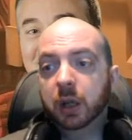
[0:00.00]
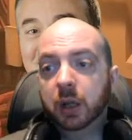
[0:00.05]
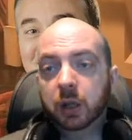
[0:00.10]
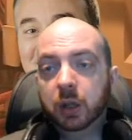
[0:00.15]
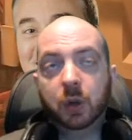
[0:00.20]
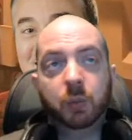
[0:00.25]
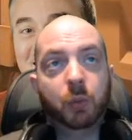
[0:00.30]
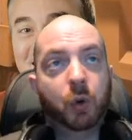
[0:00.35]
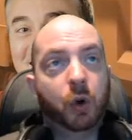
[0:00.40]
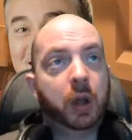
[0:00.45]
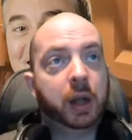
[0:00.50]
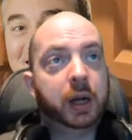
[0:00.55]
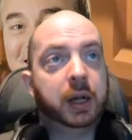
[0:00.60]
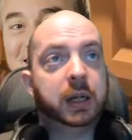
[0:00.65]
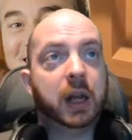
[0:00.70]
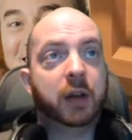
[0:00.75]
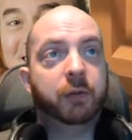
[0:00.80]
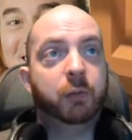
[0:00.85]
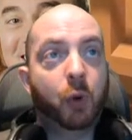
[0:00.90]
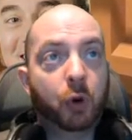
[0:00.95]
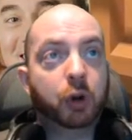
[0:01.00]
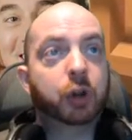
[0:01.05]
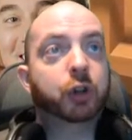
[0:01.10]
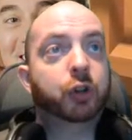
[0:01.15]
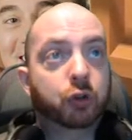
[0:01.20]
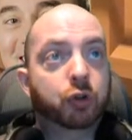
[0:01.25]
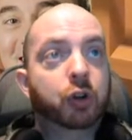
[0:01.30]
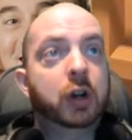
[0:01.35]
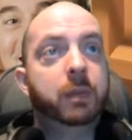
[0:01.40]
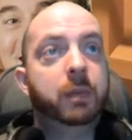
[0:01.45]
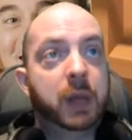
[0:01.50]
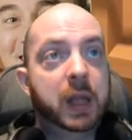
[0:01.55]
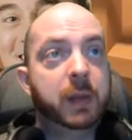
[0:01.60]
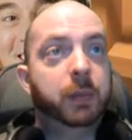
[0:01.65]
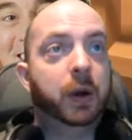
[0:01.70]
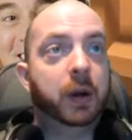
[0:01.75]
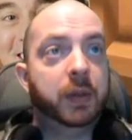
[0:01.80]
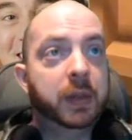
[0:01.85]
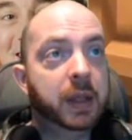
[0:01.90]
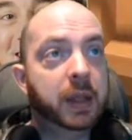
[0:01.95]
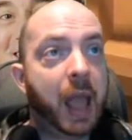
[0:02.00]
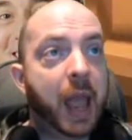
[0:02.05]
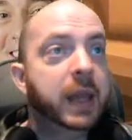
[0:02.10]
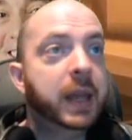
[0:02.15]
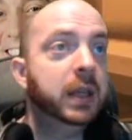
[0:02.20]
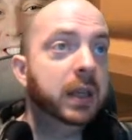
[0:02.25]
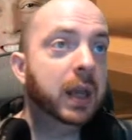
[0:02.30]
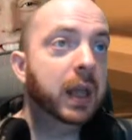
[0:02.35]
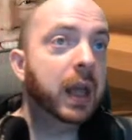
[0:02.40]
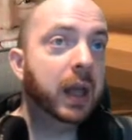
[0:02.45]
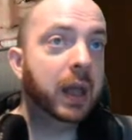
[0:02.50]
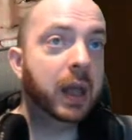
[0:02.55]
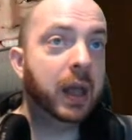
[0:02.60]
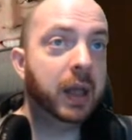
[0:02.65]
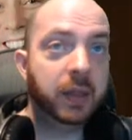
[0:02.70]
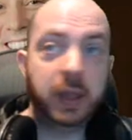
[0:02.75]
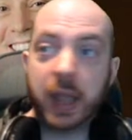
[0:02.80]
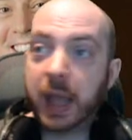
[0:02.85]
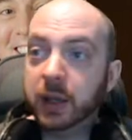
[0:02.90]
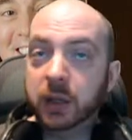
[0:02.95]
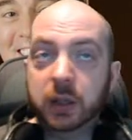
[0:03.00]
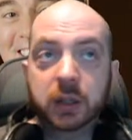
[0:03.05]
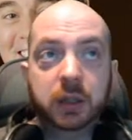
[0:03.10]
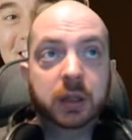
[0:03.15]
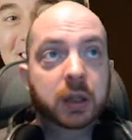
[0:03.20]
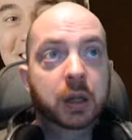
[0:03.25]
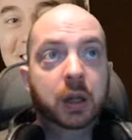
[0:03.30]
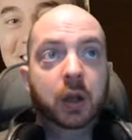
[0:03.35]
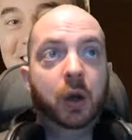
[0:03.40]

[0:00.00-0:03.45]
you're more likely to have more extreme people at the ends